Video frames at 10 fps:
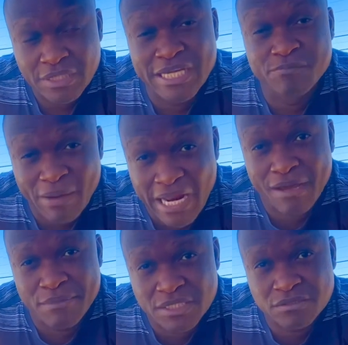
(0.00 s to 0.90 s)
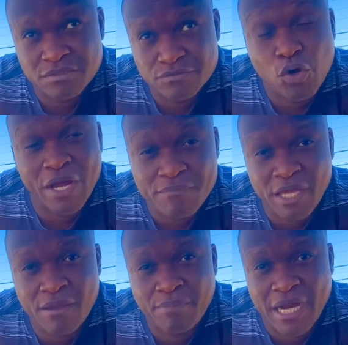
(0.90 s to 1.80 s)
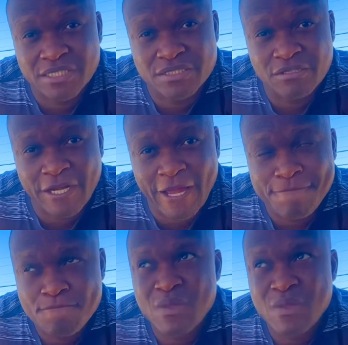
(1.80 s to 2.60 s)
in parliament for MK party, okay?